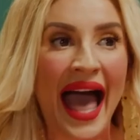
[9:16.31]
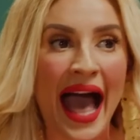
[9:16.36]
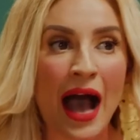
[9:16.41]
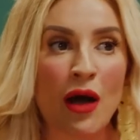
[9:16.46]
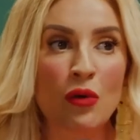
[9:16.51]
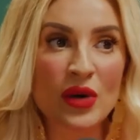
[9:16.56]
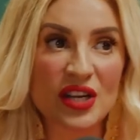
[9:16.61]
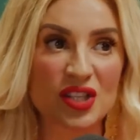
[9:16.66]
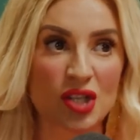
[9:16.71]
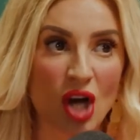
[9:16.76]

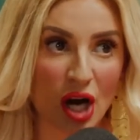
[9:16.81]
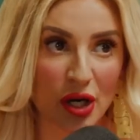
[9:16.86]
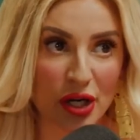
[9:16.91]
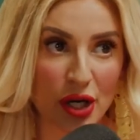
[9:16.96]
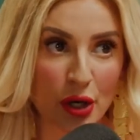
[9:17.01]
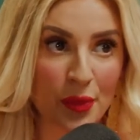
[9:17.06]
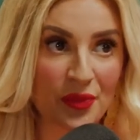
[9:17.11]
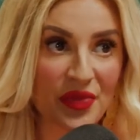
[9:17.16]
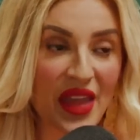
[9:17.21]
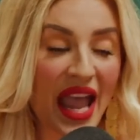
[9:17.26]
How rich are this
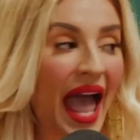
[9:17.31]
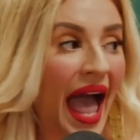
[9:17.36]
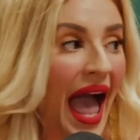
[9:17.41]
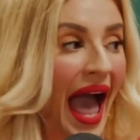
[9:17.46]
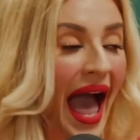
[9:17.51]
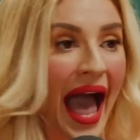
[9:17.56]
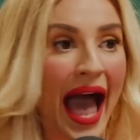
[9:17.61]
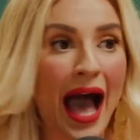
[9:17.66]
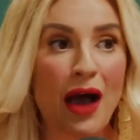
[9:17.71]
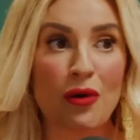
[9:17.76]
you? This is a
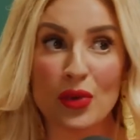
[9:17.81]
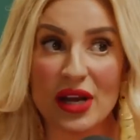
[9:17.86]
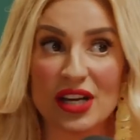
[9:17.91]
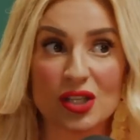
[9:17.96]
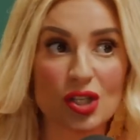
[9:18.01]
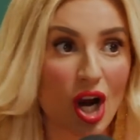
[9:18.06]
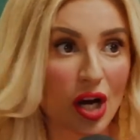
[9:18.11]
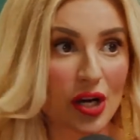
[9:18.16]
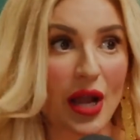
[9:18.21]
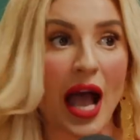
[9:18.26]
privilege. How
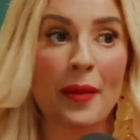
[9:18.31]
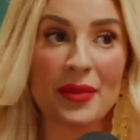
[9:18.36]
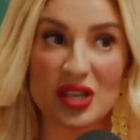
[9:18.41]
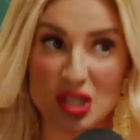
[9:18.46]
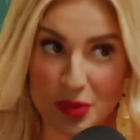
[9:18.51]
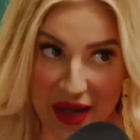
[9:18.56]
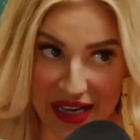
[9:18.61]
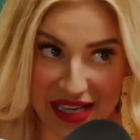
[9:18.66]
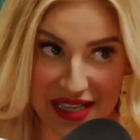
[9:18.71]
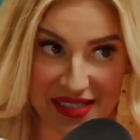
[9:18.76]
rich are you? How
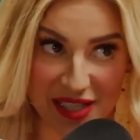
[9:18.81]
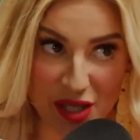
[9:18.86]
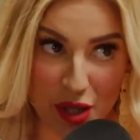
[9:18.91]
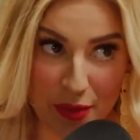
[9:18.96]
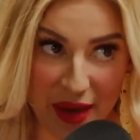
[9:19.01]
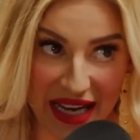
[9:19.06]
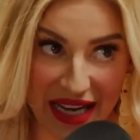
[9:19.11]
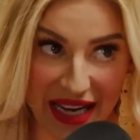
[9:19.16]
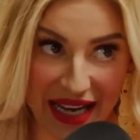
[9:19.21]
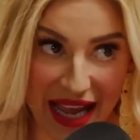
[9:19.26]
much money so is in your
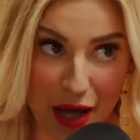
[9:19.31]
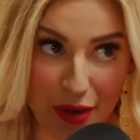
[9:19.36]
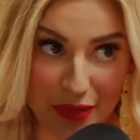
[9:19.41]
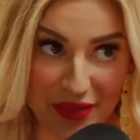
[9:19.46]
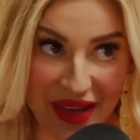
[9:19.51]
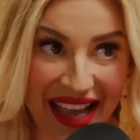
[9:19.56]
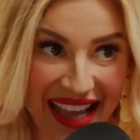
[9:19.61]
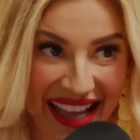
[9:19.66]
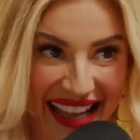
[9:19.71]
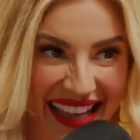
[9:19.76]
bank
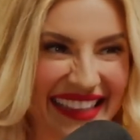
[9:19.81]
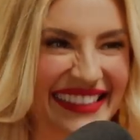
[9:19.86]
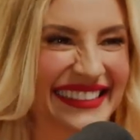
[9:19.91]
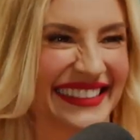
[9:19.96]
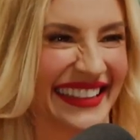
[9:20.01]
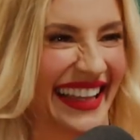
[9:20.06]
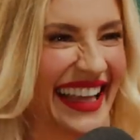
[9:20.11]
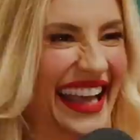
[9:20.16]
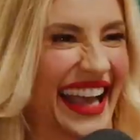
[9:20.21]
account? Rich and not having